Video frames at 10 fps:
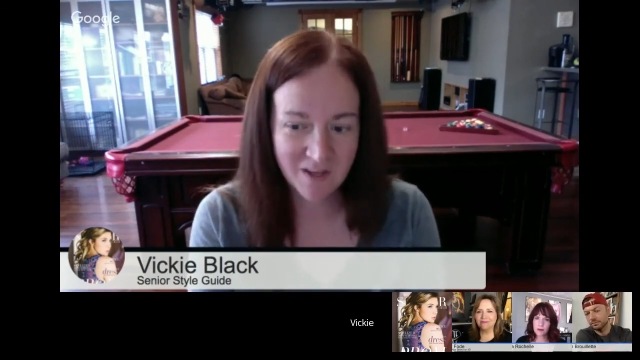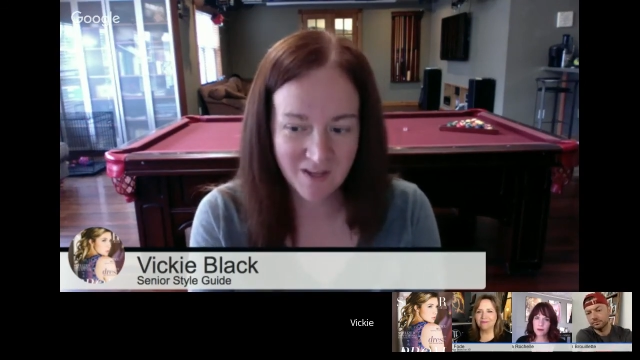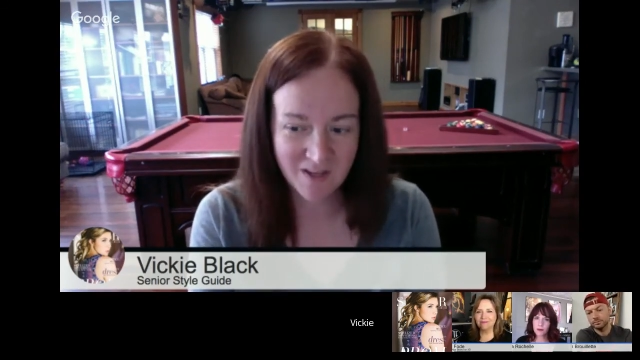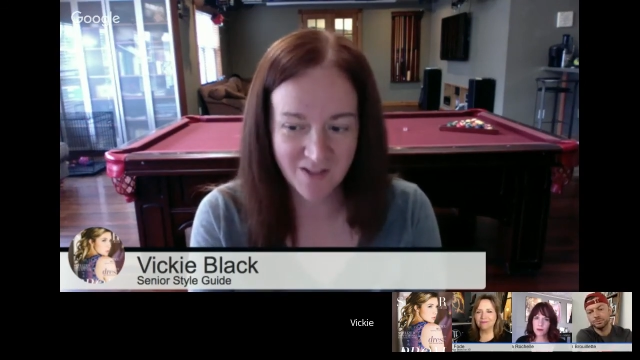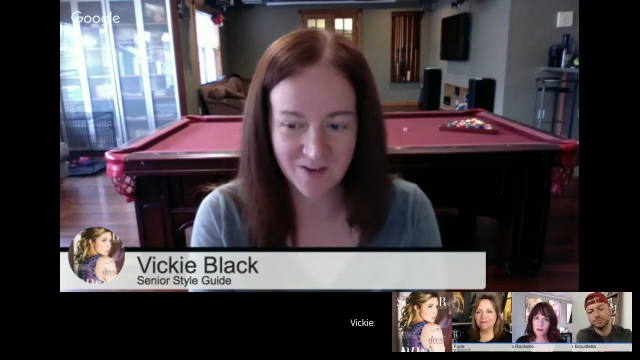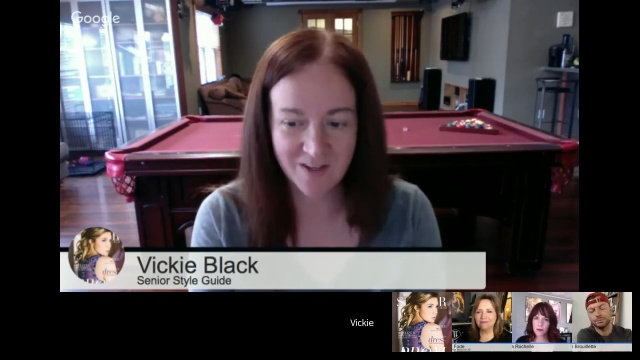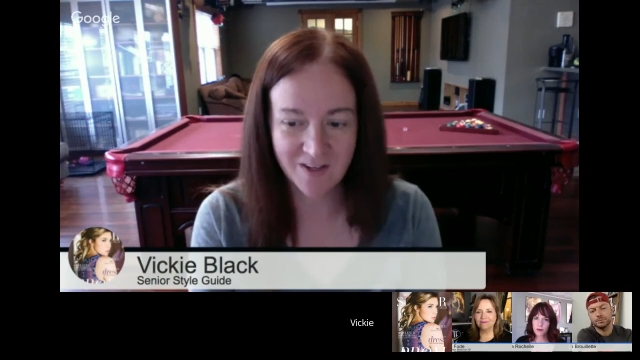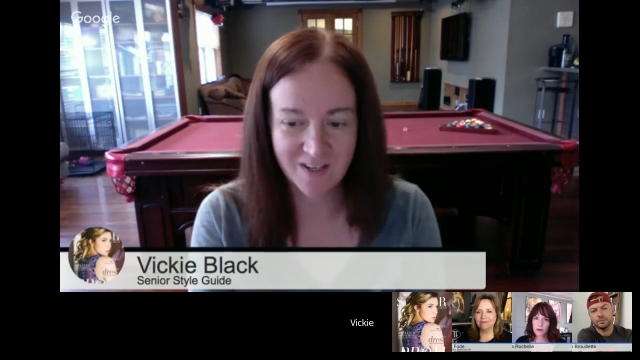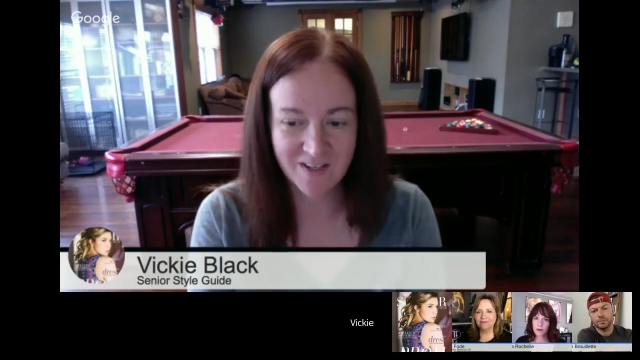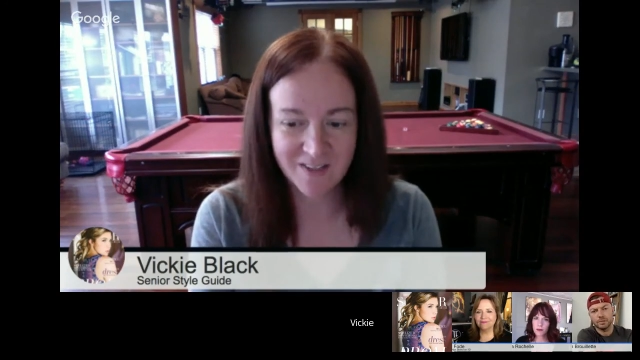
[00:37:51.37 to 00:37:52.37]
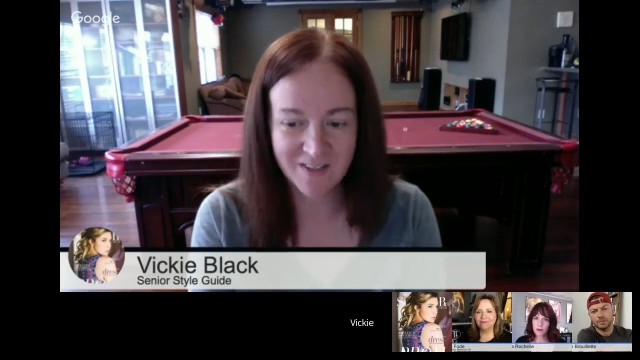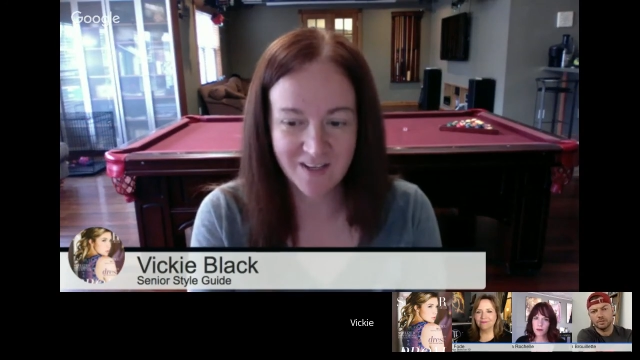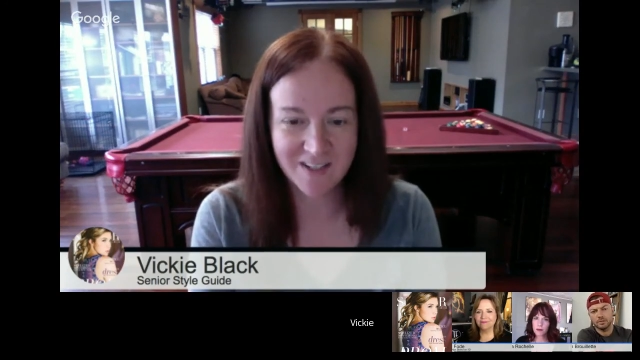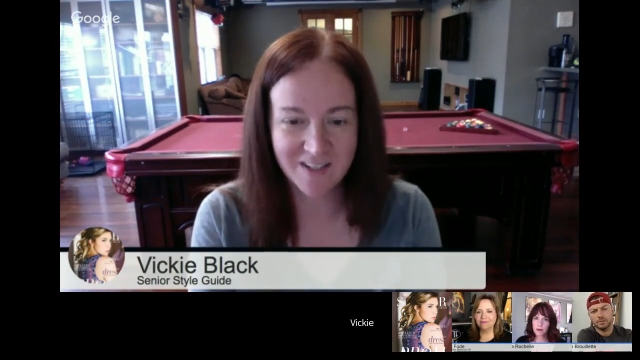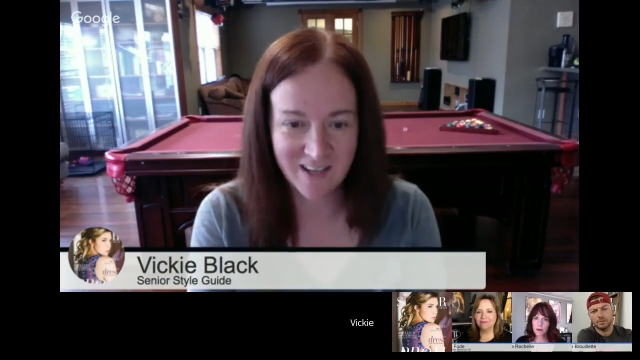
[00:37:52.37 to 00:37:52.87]
Eastern is
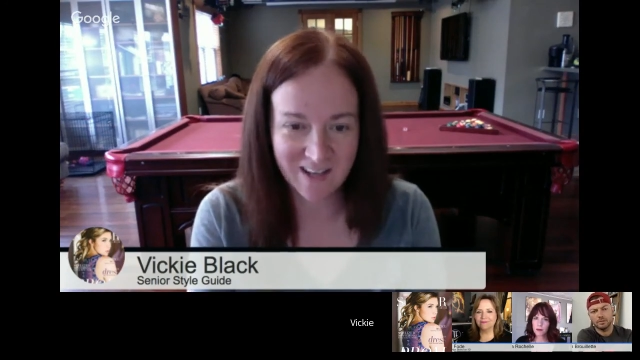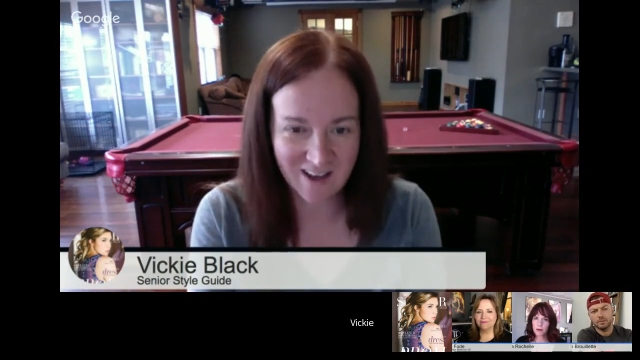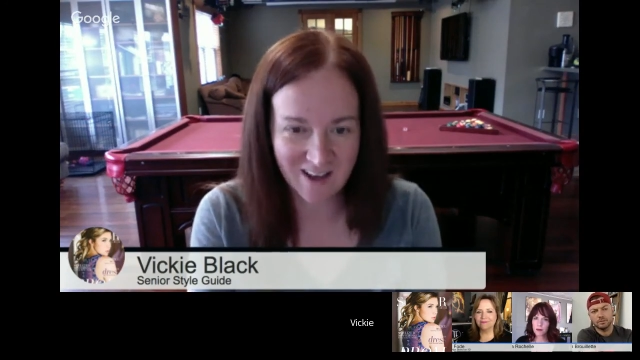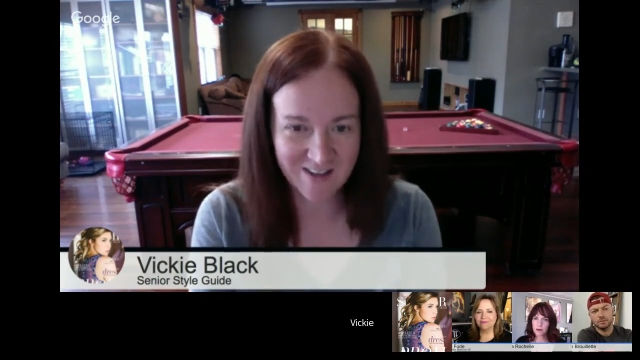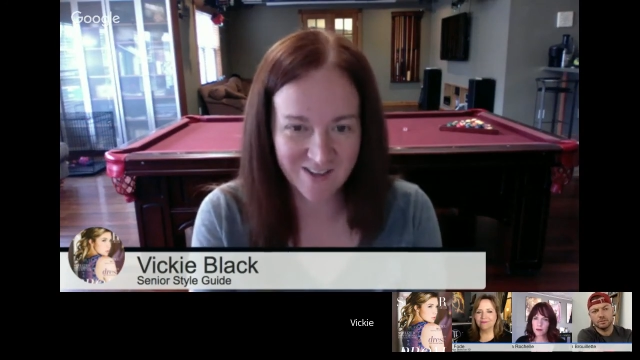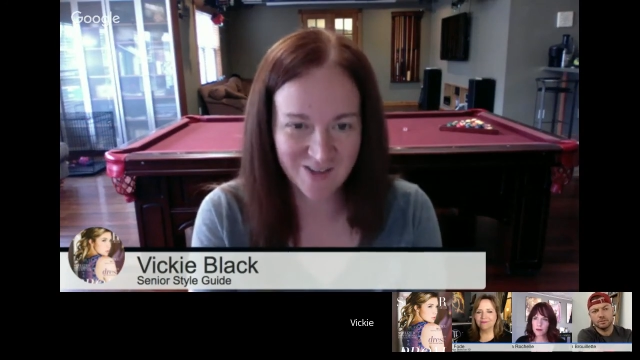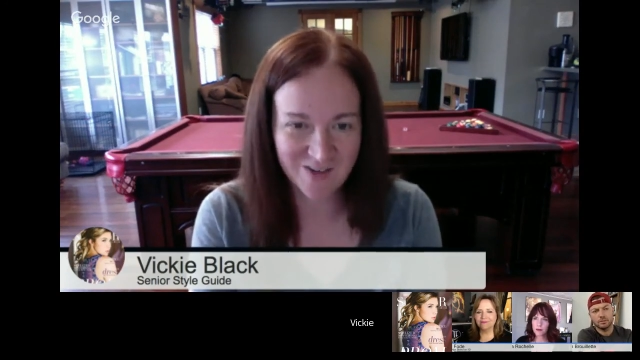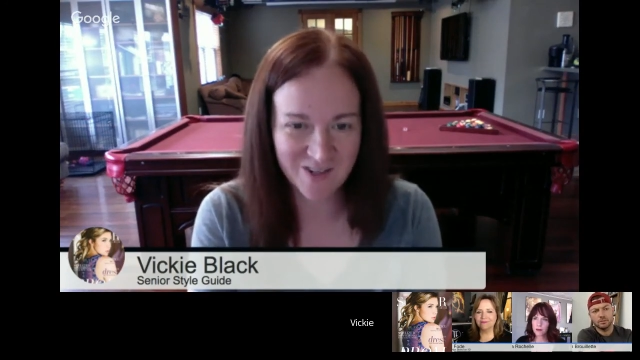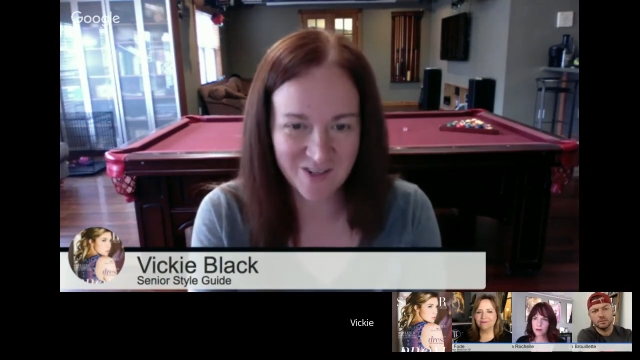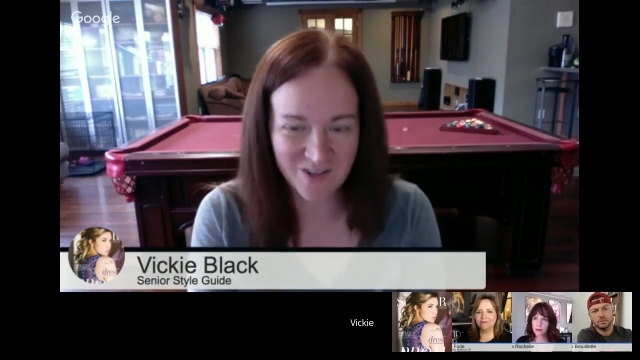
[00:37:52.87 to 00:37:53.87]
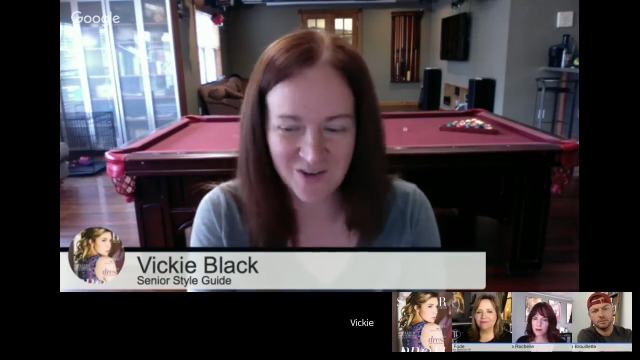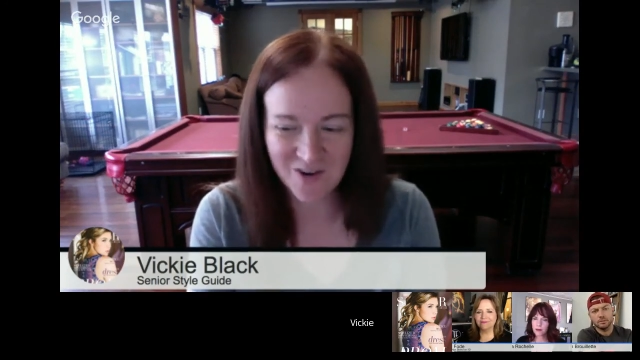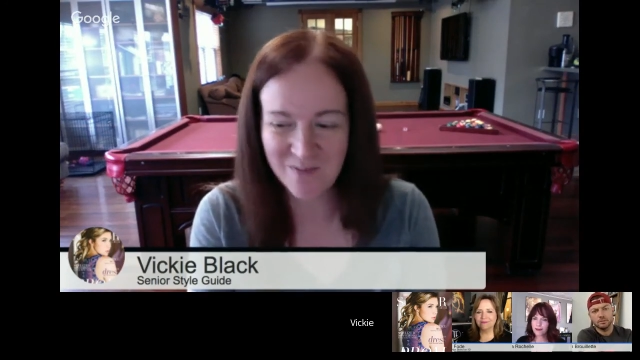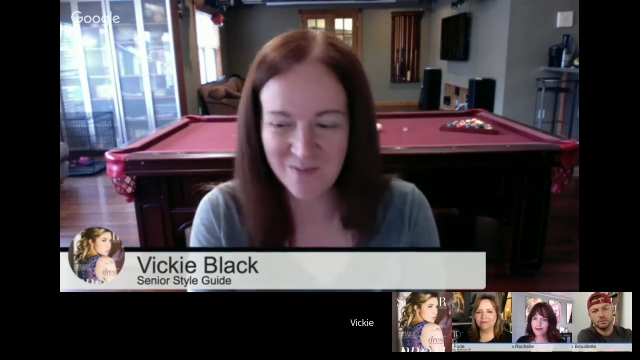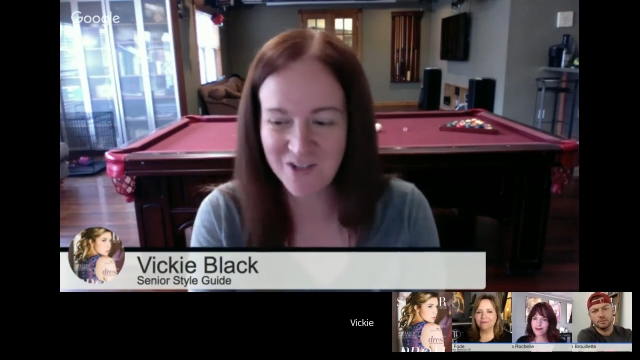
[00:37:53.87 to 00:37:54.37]
the deadline to enter your
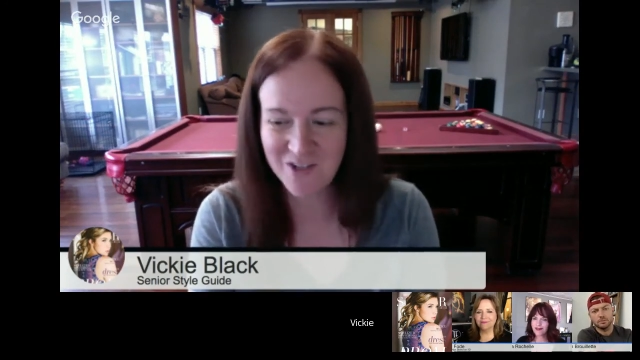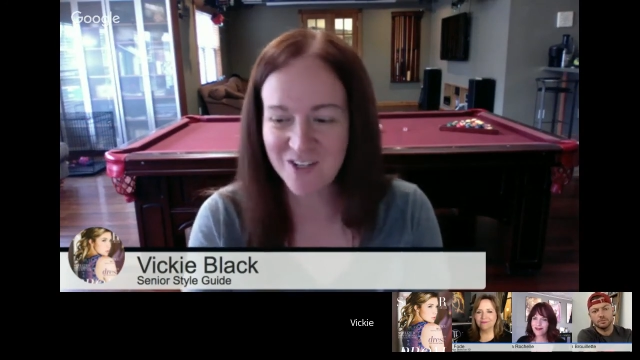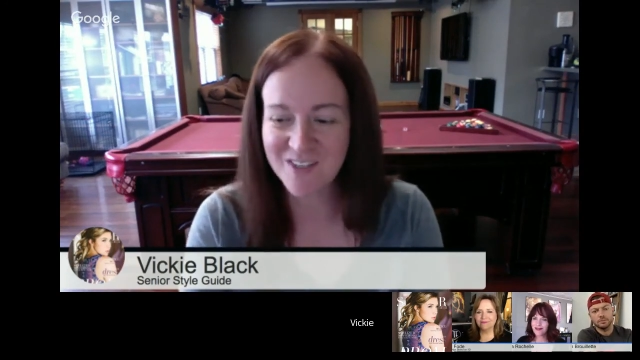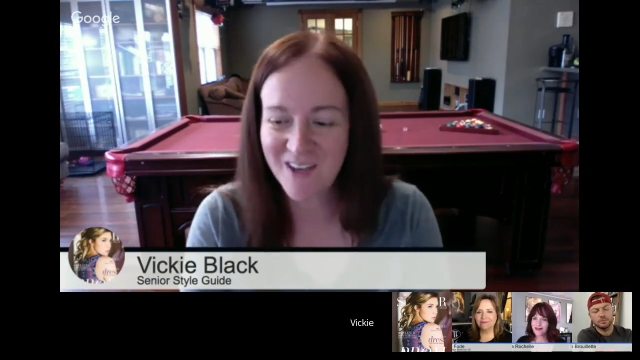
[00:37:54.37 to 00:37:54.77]
images.